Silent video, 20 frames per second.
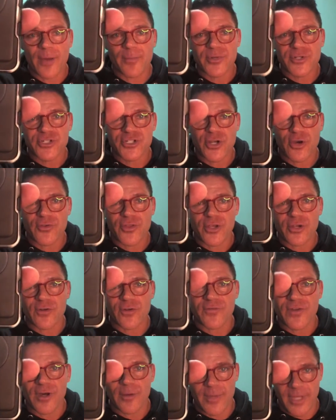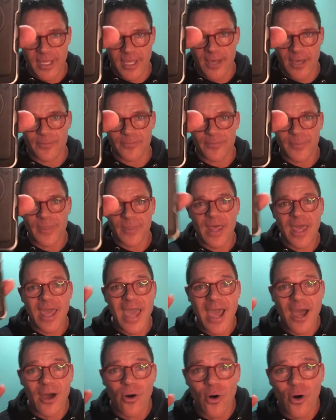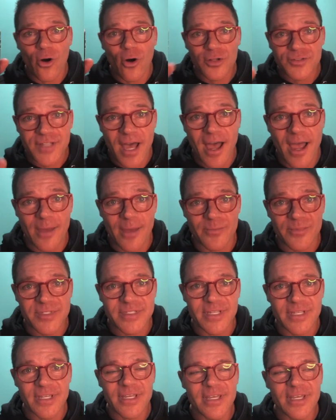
and show that you're filming him at all times.